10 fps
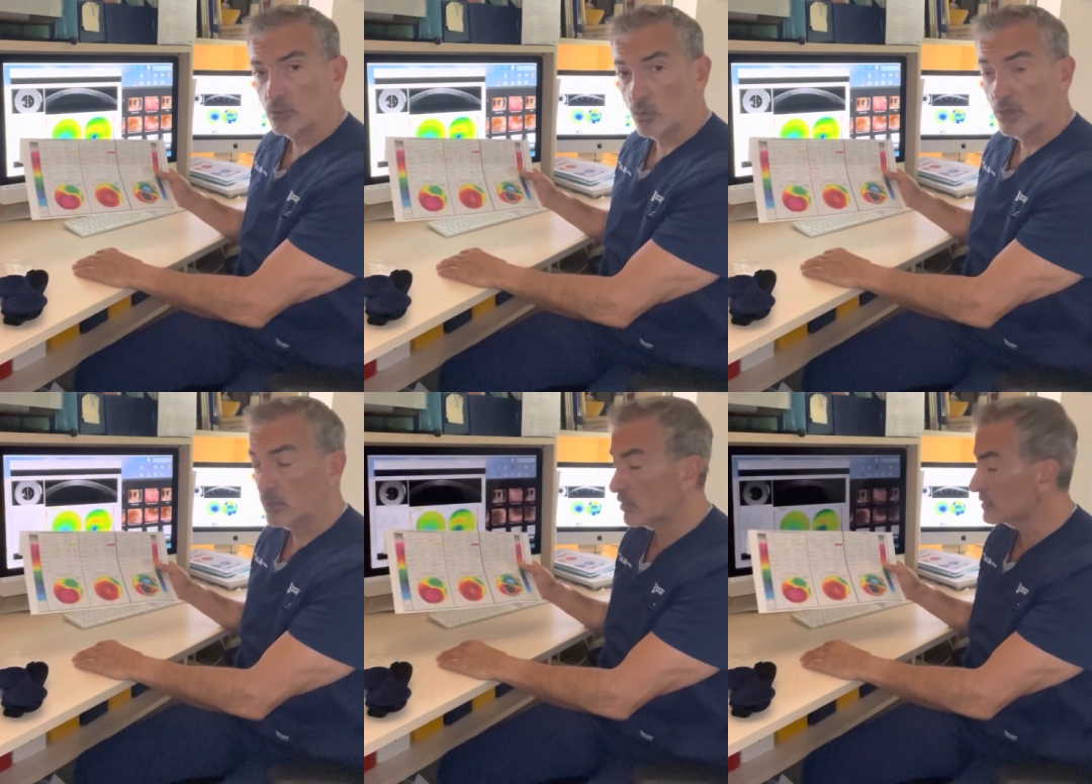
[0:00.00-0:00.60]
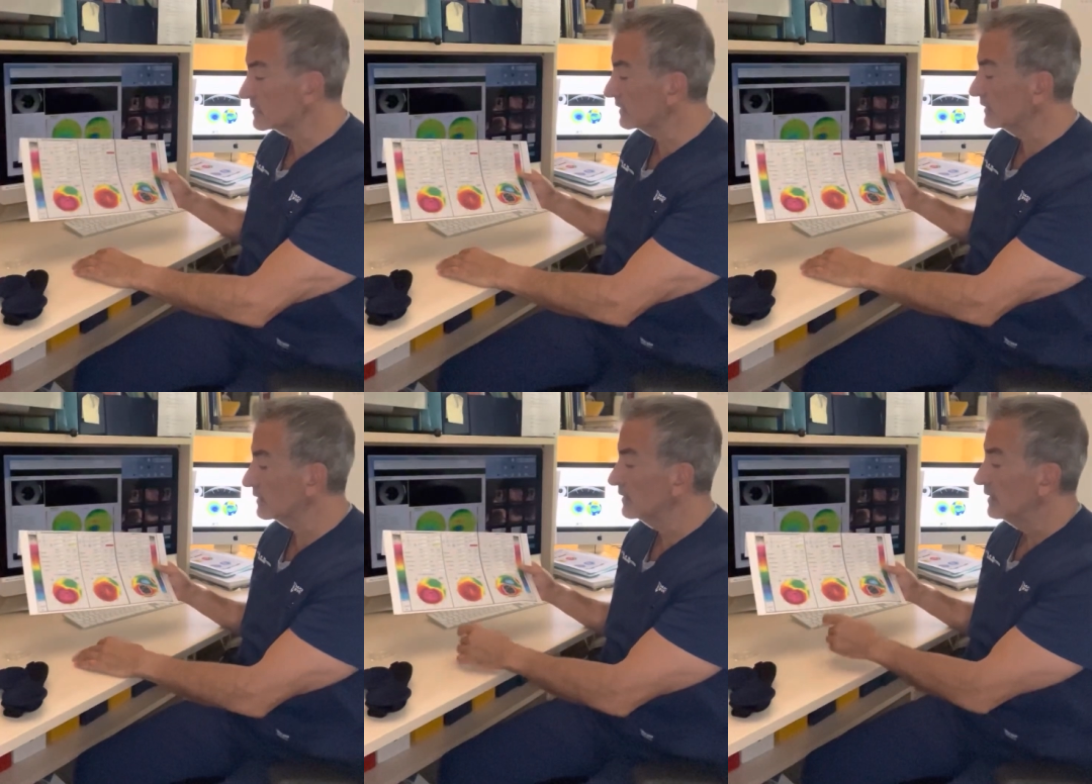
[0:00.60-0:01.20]
cornea
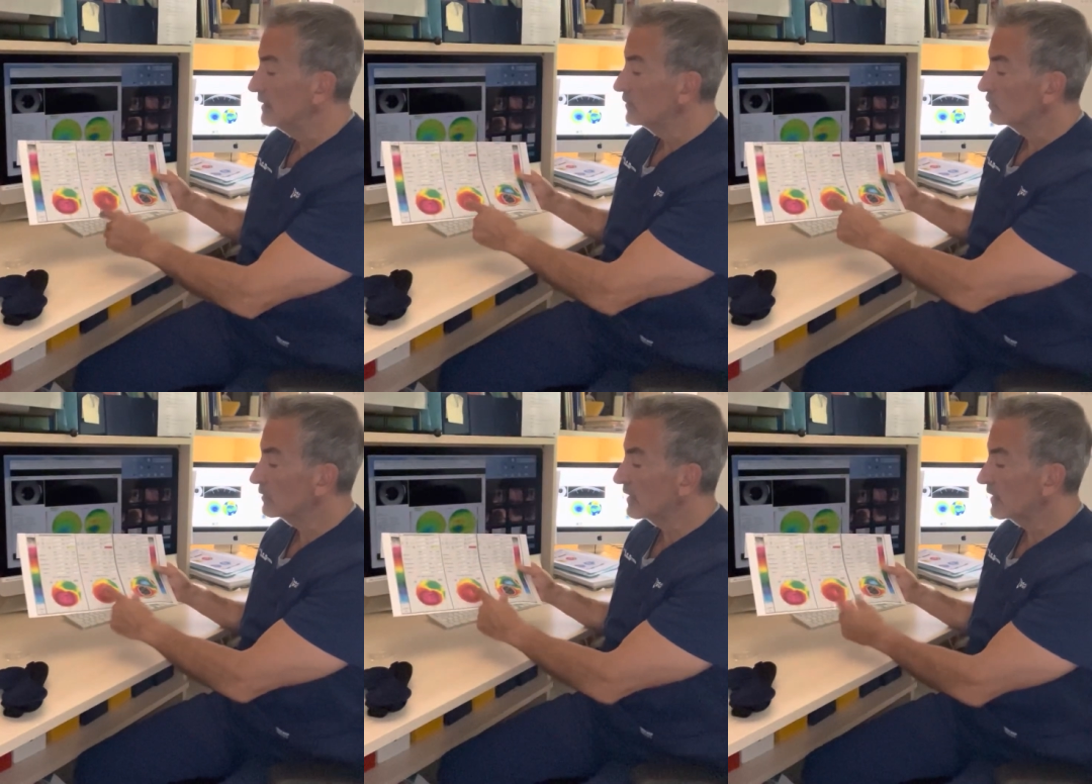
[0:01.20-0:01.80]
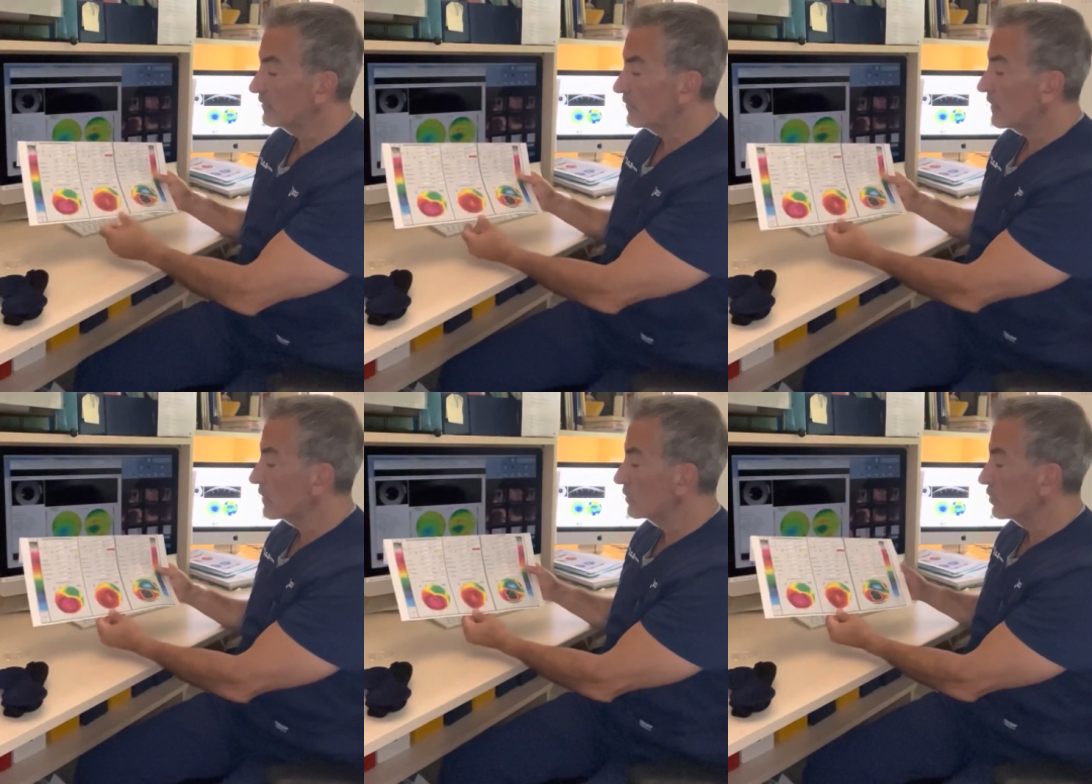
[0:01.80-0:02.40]
cross-linking to get a
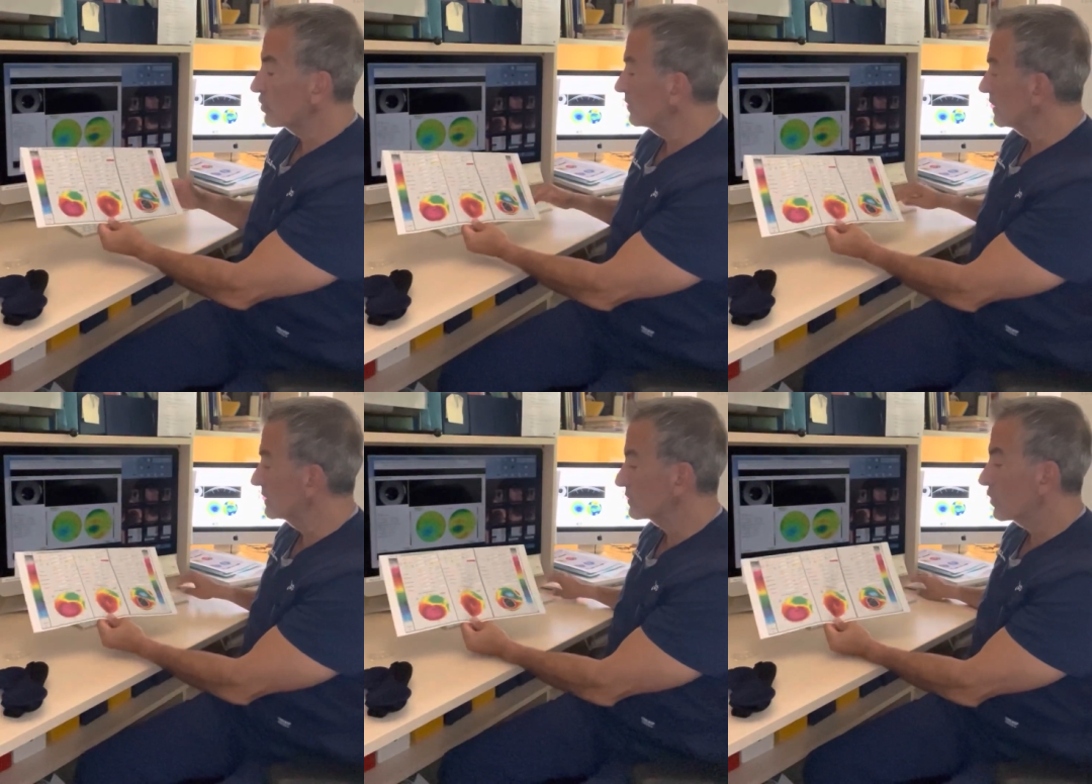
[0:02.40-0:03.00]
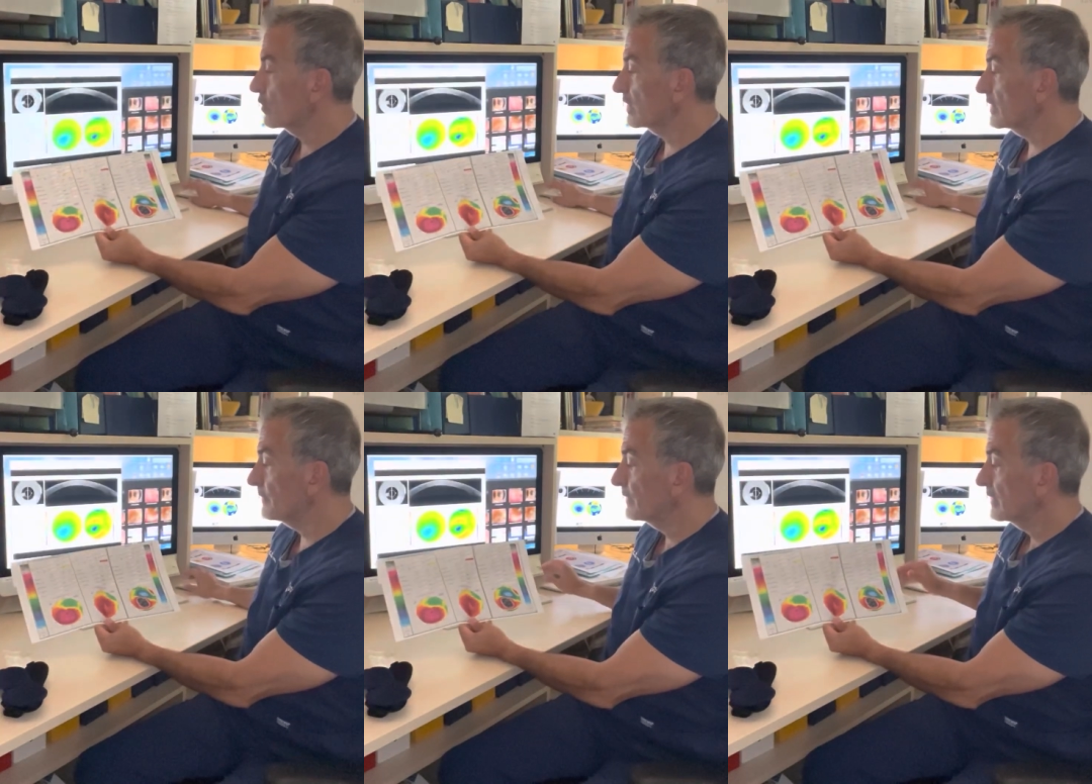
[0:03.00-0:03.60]
far normalized cornea.